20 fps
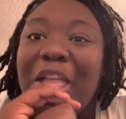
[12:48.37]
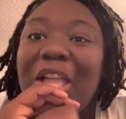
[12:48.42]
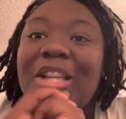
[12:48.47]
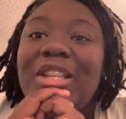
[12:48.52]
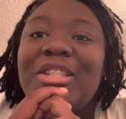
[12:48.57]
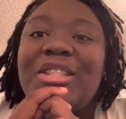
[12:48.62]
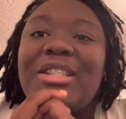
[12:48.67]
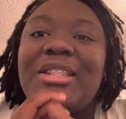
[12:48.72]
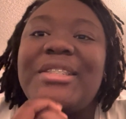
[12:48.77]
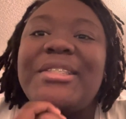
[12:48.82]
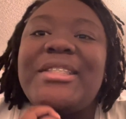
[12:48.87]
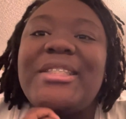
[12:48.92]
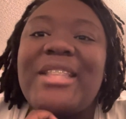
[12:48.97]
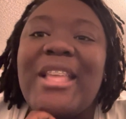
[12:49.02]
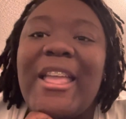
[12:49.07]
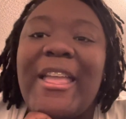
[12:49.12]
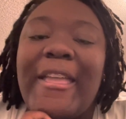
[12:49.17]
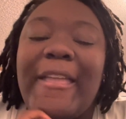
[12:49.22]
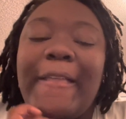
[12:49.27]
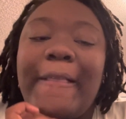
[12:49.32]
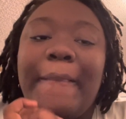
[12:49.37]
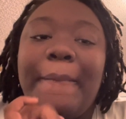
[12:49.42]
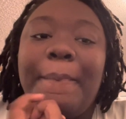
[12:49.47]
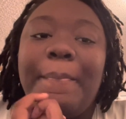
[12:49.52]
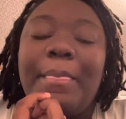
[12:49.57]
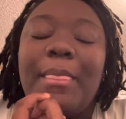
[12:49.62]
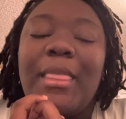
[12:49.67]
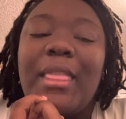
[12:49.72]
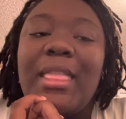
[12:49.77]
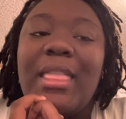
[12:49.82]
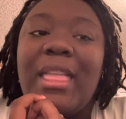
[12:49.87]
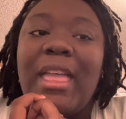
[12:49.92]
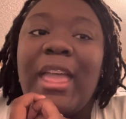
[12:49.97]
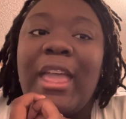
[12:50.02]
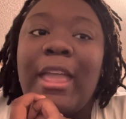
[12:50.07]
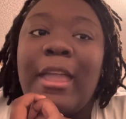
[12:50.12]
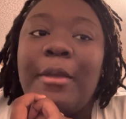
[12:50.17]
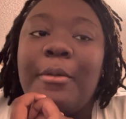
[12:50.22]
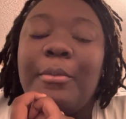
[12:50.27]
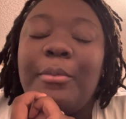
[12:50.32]
She said
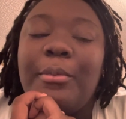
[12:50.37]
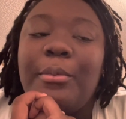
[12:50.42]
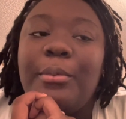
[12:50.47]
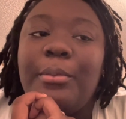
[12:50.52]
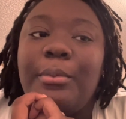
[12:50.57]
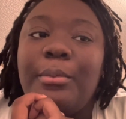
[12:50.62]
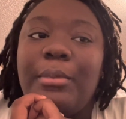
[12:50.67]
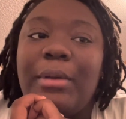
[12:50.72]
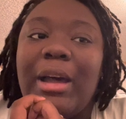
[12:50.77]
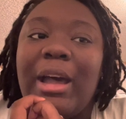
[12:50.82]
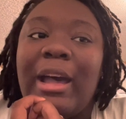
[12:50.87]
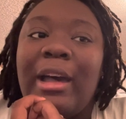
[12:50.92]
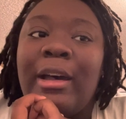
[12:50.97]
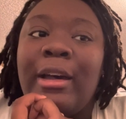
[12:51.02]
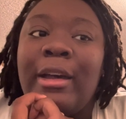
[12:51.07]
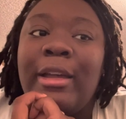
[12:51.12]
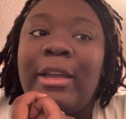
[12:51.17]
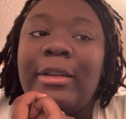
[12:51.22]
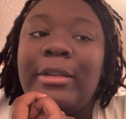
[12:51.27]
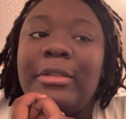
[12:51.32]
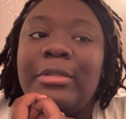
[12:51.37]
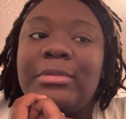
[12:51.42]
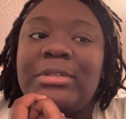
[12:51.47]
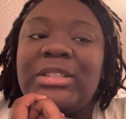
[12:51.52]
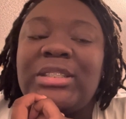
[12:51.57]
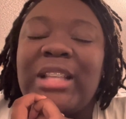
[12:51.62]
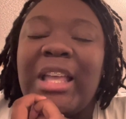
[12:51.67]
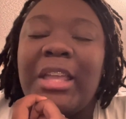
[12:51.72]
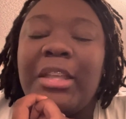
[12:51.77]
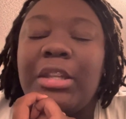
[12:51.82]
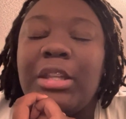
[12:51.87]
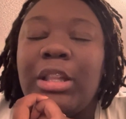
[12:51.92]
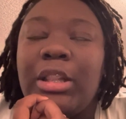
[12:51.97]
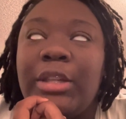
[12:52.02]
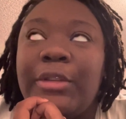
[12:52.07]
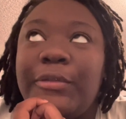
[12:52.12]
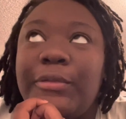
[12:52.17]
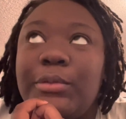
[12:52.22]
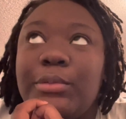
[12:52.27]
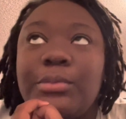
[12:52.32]
that I sat in the
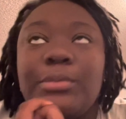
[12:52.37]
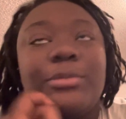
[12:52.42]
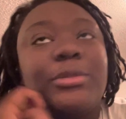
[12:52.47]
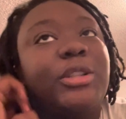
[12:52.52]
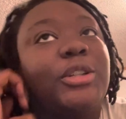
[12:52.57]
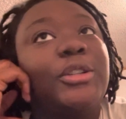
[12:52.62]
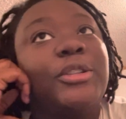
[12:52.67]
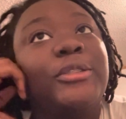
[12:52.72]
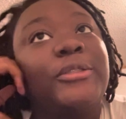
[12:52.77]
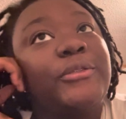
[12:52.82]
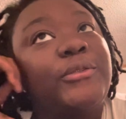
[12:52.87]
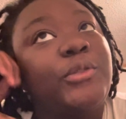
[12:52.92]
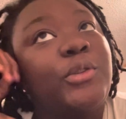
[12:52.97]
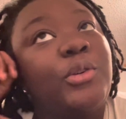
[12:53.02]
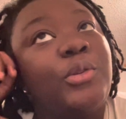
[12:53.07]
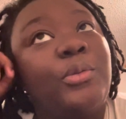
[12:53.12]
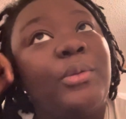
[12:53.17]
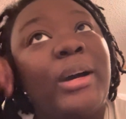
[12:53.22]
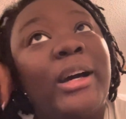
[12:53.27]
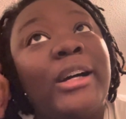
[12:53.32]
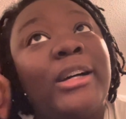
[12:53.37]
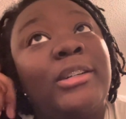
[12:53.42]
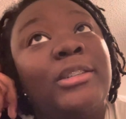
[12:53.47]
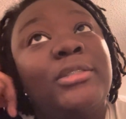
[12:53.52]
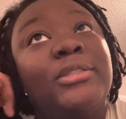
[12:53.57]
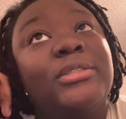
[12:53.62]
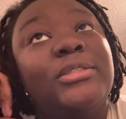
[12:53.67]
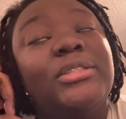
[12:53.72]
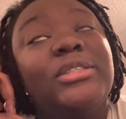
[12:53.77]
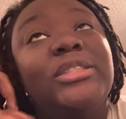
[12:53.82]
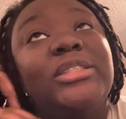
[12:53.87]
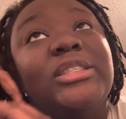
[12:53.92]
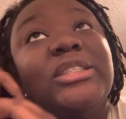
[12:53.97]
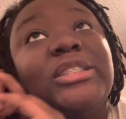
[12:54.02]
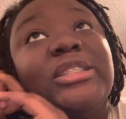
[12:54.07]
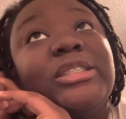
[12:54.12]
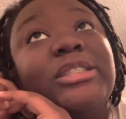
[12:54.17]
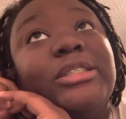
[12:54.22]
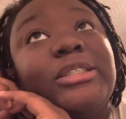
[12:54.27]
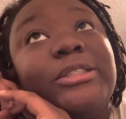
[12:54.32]
living room with her for a while,
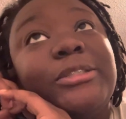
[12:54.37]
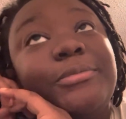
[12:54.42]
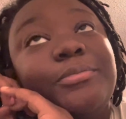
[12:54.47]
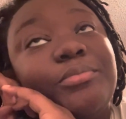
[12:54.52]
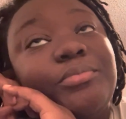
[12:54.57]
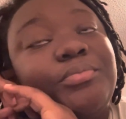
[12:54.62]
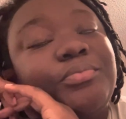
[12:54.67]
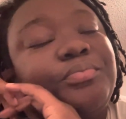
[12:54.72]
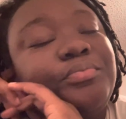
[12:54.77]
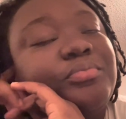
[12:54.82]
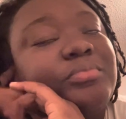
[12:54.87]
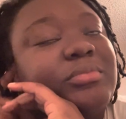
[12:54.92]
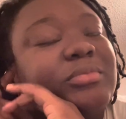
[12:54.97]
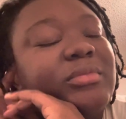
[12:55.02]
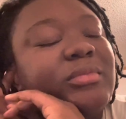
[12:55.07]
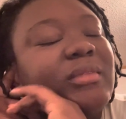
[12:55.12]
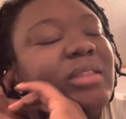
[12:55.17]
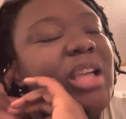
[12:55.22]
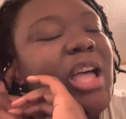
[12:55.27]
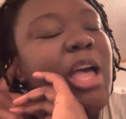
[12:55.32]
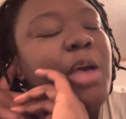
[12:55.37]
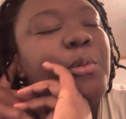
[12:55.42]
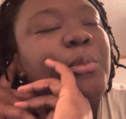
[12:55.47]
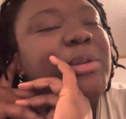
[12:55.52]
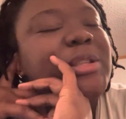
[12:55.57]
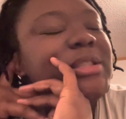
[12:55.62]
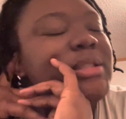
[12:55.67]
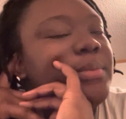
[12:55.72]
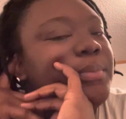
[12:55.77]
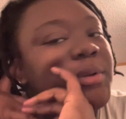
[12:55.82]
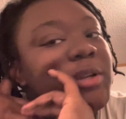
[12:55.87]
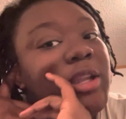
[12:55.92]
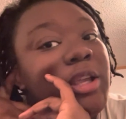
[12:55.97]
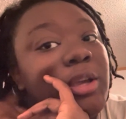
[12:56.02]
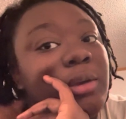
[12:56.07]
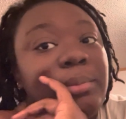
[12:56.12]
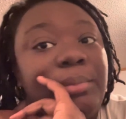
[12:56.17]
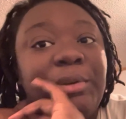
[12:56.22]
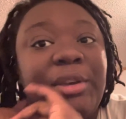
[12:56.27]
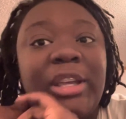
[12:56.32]
and I went to
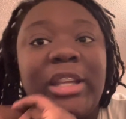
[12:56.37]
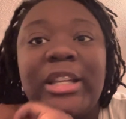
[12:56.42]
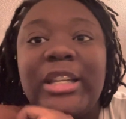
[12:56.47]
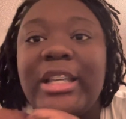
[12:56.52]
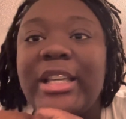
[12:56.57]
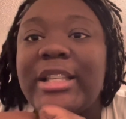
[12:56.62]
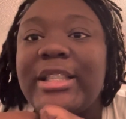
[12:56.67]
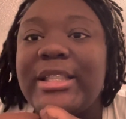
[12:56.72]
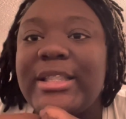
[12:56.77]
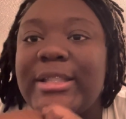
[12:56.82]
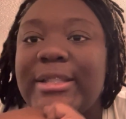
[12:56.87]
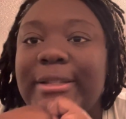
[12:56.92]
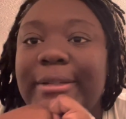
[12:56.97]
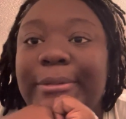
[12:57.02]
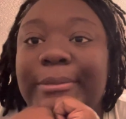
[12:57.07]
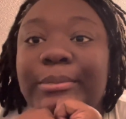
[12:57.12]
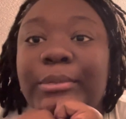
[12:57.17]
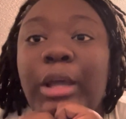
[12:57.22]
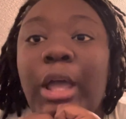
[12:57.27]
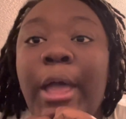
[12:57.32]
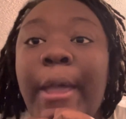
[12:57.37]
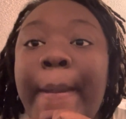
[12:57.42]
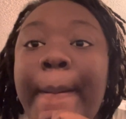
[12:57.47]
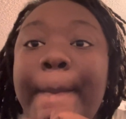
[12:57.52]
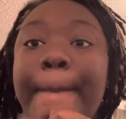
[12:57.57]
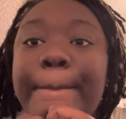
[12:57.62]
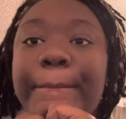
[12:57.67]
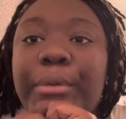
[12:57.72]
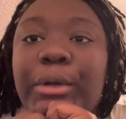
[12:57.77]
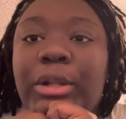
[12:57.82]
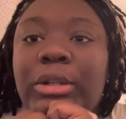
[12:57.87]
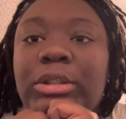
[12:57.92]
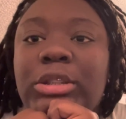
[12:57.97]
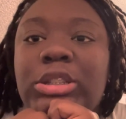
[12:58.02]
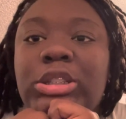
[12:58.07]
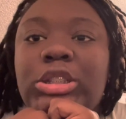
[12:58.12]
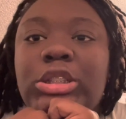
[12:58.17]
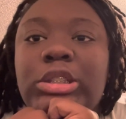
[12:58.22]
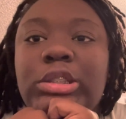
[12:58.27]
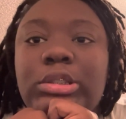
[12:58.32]
Panera Bread to get some broccoli
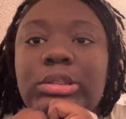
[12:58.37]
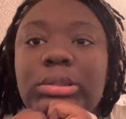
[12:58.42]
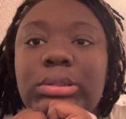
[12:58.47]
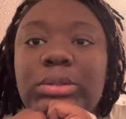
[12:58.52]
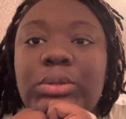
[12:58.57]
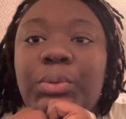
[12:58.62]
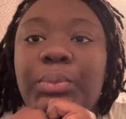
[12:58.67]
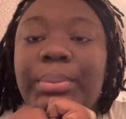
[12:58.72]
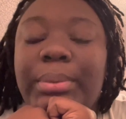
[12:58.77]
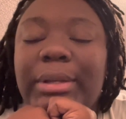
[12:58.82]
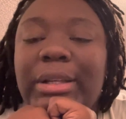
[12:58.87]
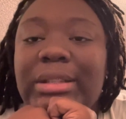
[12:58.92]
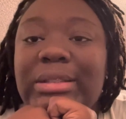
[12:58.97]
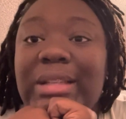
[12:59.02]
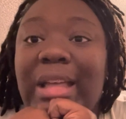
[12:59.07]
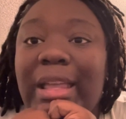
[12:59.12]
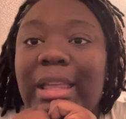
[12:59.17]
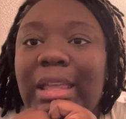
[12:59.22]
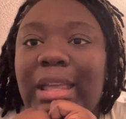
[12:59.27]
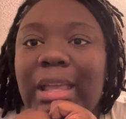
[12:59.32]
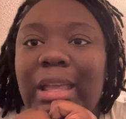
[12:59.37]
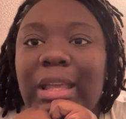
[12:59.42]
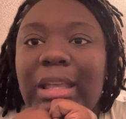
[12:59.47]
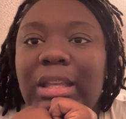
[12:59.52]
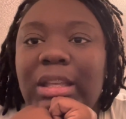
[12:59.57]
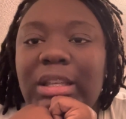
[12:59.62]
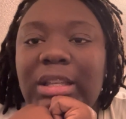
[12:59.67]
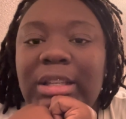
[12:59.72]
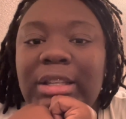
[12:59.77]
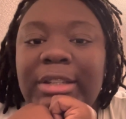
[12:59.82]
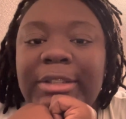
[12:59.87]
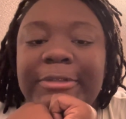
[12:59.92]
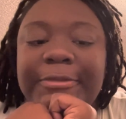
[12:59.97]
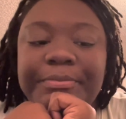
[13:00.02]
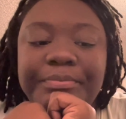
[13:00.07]
cheese soup because I can't eat